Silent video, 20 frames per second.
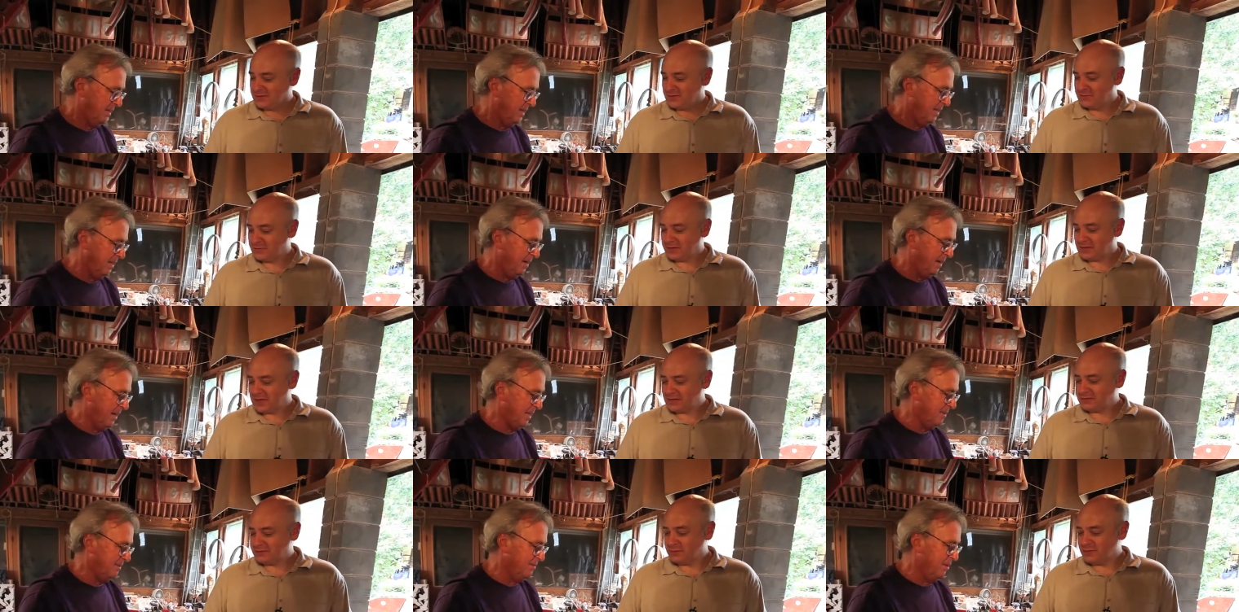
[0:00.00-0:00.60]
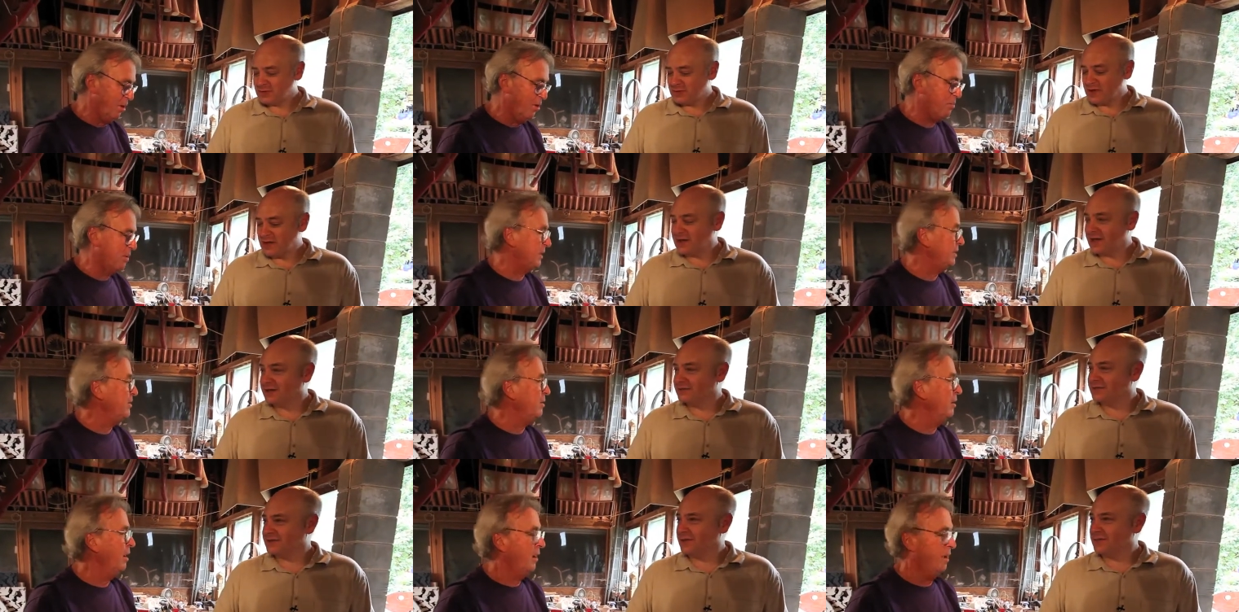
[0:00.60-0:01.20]
Speaker 1: told, but that's I don't know,
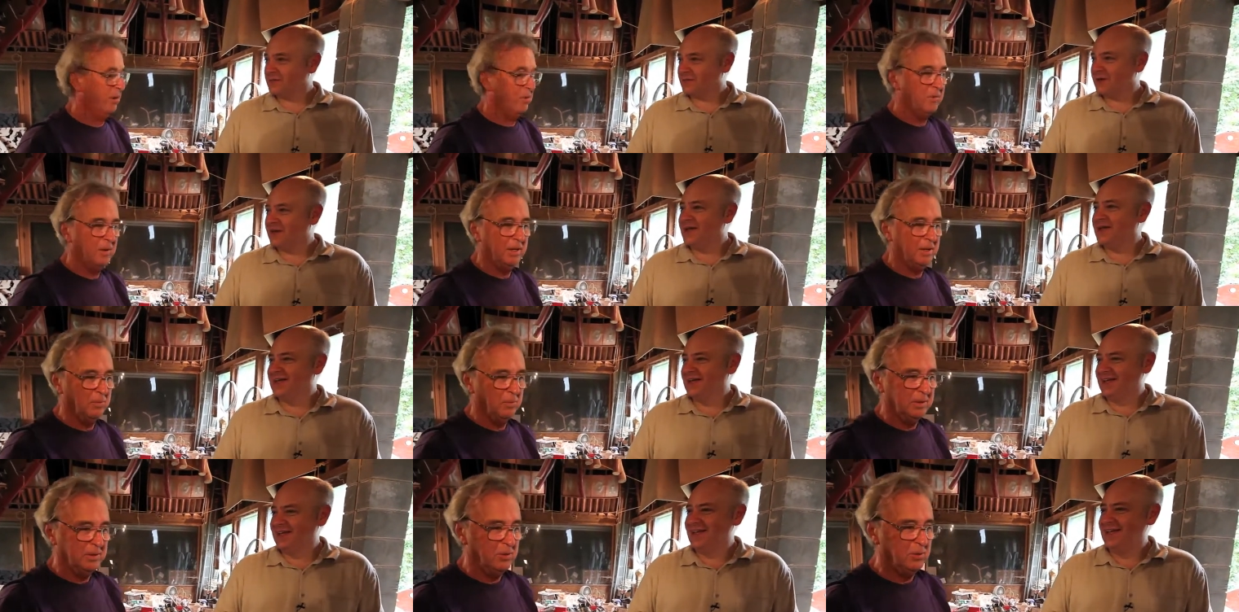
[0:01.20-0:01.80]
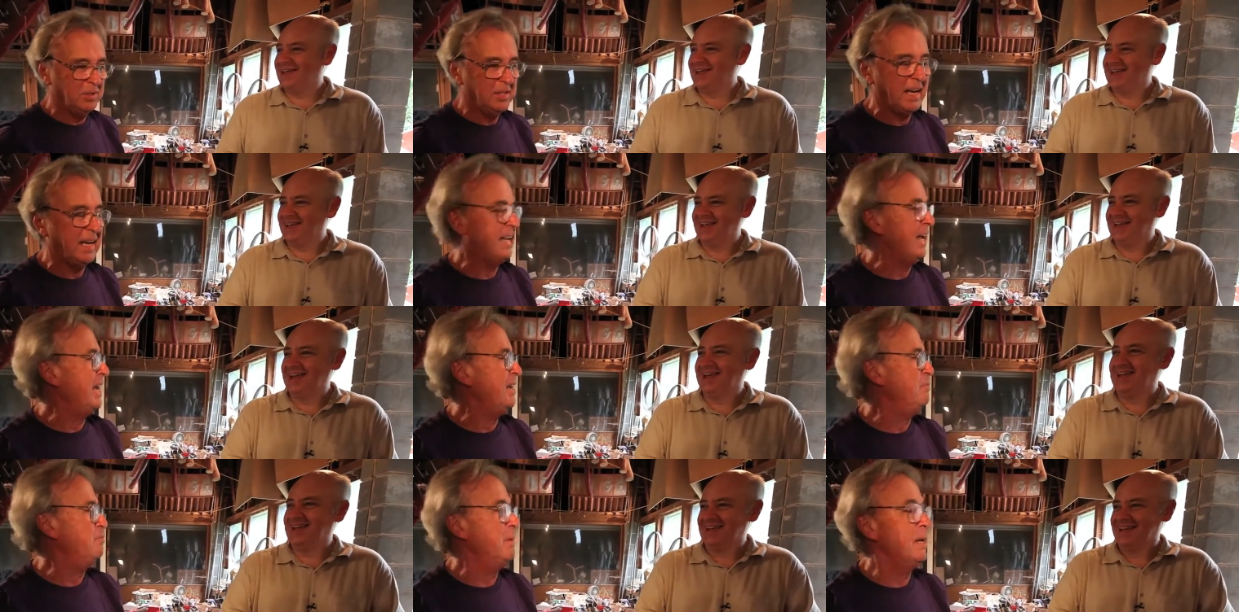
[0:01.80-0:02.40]
but you, up, when, when, you take
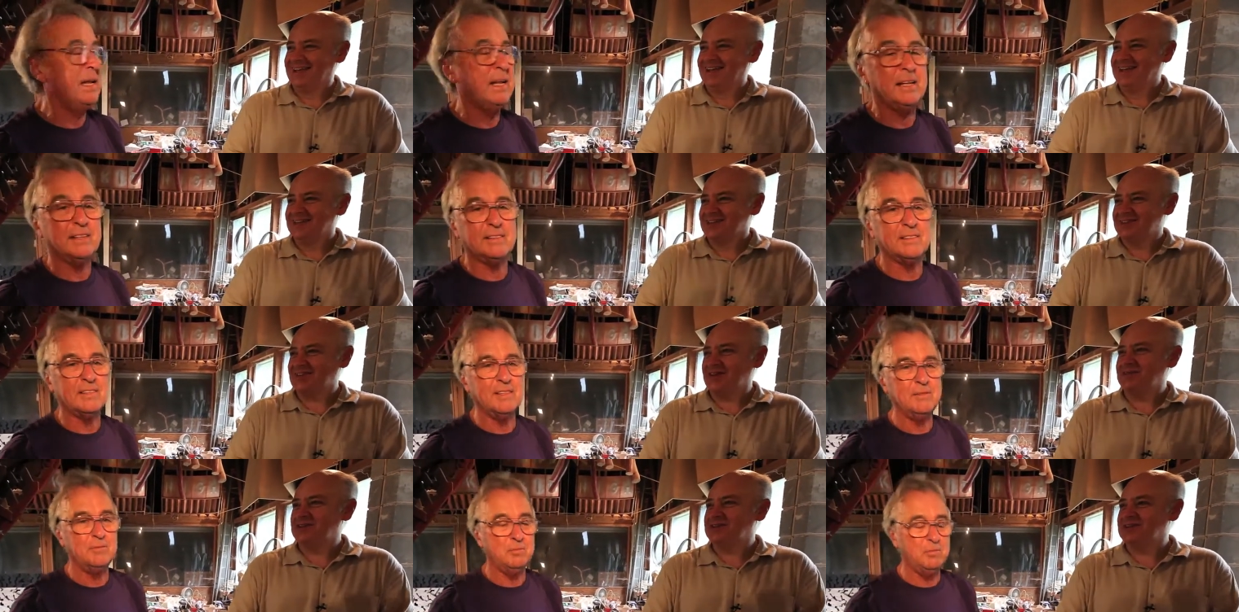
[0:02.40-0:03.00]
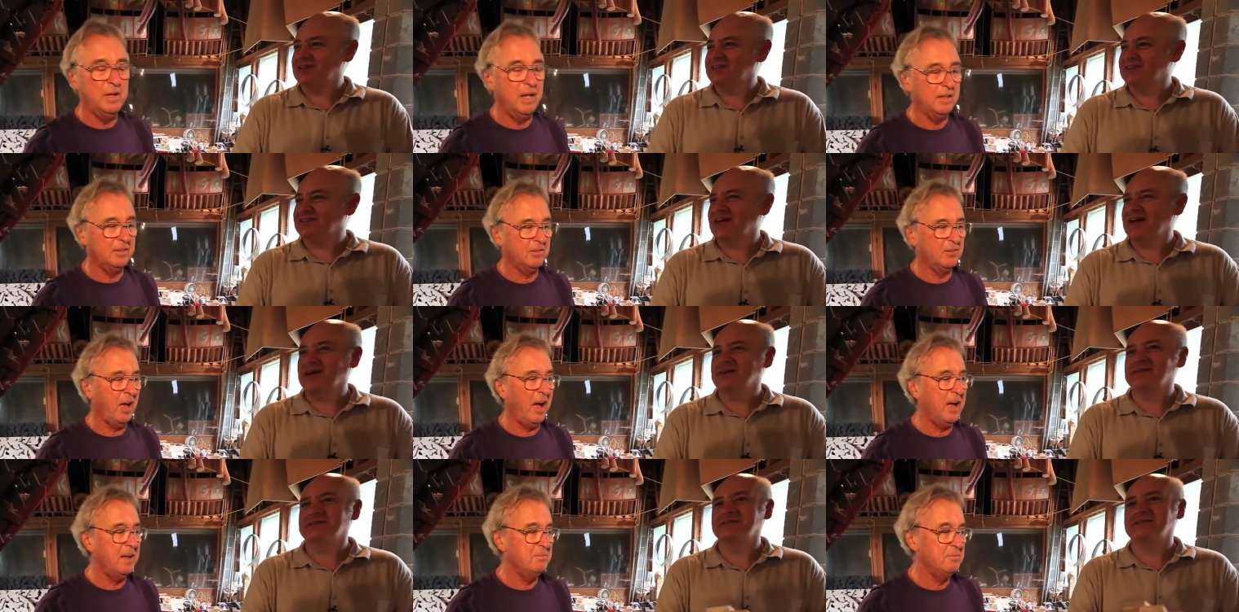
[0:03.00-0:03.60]
eight minutes times ten
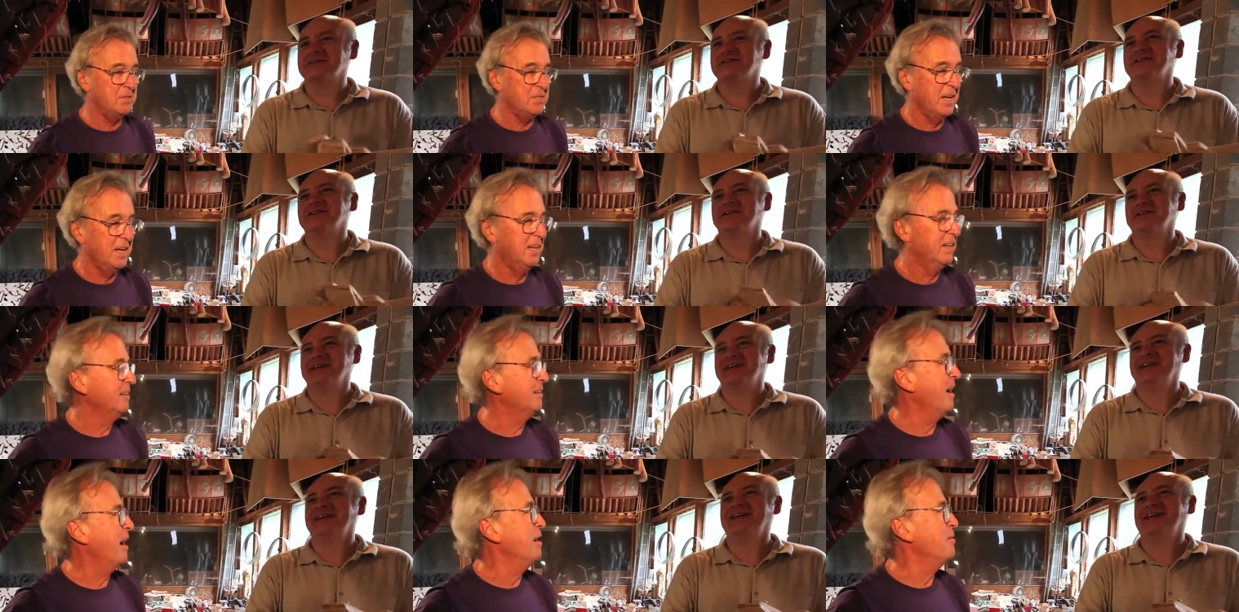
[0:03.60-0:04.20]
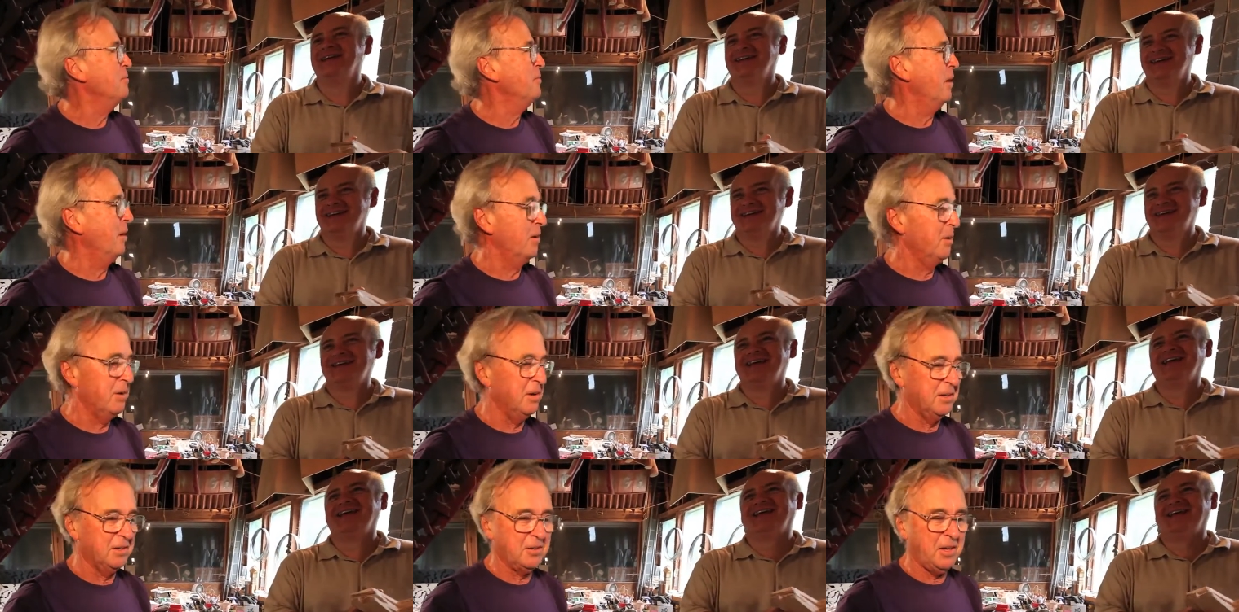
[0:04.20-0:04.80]
thousand times time
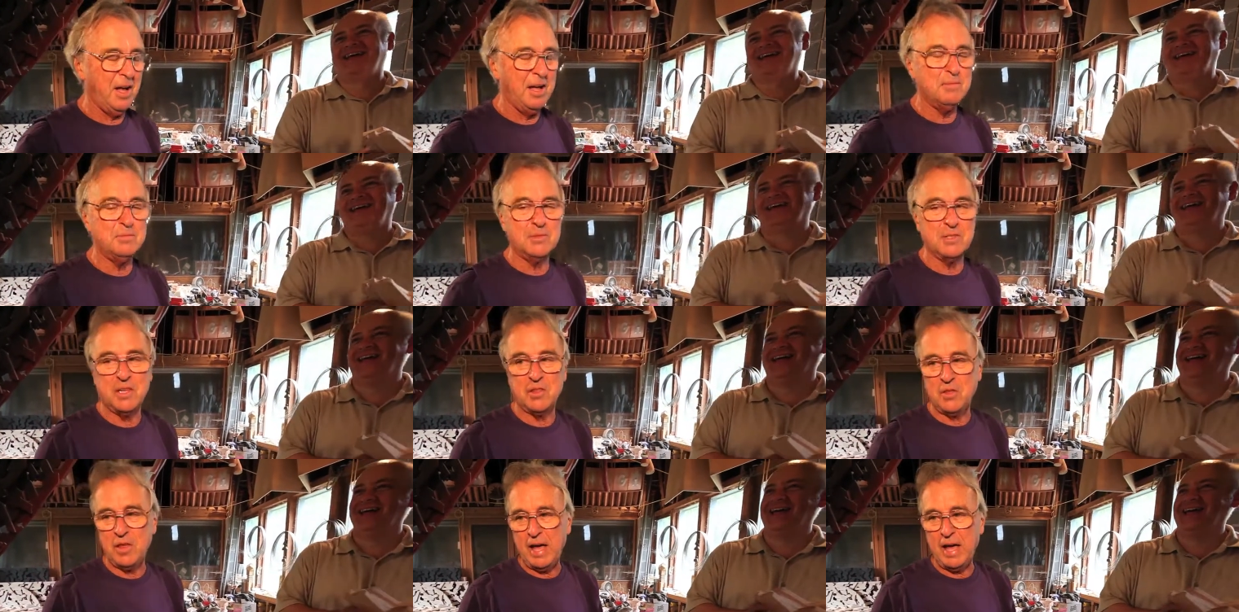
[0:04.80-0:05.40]
or times a